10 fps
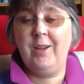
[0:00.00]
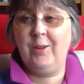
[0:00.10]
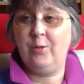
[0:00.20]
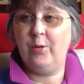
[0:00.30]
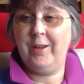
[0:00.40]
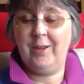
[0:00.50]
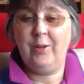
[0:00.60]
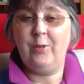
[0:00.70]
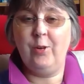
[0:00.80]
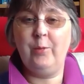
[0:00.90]

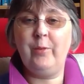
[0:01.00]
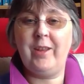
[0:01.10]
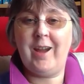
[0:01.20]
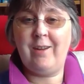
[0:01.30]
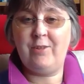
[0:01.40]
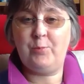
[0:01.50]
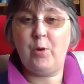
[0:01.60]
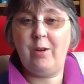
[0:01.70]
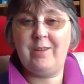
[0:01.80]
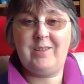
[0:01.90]
going with the Irish
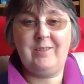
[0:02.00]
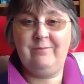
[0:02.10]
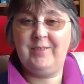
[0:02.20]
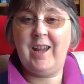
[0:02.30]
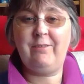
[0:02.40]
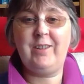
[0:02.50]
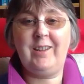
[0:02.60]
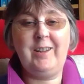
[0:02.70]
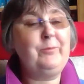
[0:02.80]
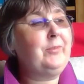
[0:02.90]
boys,
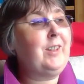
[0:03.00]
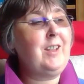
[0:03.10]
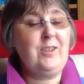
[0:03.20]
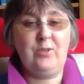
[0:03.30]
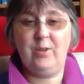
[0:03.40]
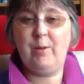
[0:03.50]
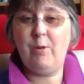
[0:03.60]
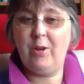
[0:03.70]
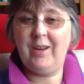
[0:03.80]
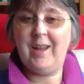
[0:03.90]
definitely. So come
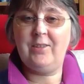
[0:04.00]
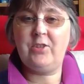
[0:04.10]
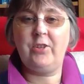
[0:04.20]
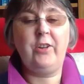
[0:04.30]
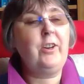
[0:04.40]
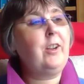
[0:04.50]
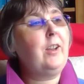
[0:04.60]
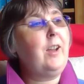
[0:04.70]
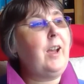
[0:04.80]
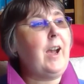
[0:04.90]
on, Leinster.
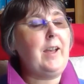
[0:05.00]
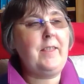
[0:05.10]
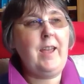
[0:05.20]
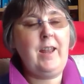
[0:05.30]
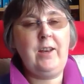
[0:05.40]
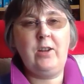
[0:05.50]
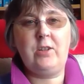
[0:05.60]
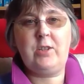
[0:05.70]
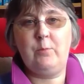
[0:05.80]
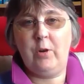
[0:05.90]
And then
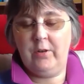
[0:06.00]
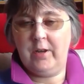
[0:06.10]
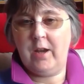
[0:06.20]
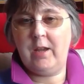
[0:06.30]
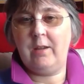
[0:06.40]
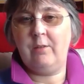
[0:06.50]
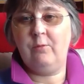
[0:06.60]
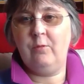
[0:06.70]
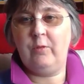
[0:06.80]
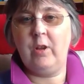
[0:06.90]
tomorrow night
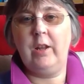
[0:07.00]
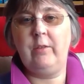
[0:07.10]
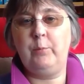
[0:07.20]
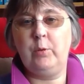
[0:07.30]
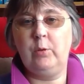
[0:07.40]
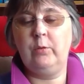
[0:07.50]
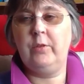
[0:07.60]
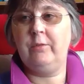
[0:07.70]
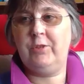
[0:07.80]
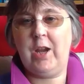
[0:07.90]
we've got Liverpool,
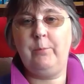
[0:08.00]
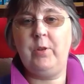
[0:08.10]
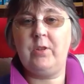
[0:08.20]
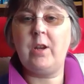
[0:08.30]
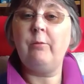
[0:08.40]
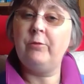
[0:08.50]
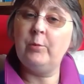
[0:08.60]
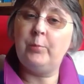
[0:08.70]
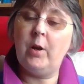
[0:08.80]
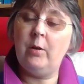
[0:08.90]
the Champions Cup
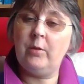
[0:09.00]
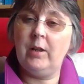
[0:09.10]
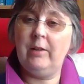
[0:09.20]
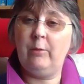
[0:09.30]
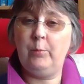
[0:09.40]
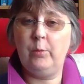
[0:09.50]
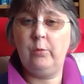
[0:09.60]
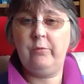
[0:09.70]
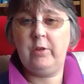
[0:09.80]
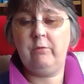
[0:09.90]
football. We've got Liverpool
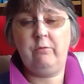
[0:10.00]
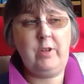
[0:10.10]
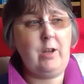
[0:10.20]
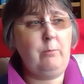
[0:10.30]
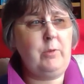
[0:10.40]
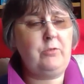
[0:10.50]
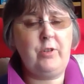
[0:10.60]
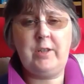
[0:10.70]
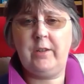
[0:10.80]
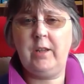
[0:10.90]
v Real
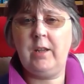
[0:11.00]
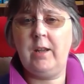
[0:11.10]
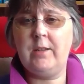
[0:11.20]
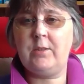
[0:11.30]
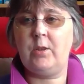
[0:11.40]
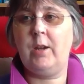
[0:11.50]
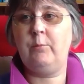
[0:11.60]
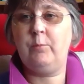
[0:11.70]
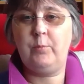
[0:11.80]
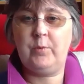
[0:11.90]
Madrid, I think it is. So
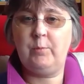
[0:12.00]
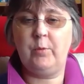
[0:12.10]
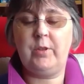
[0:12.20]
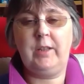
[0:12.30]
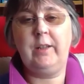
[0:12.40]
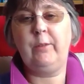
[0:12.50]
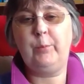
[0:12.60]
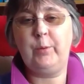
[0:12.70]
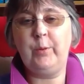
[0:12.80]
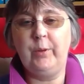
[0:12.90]
I'm supporting Liverpool.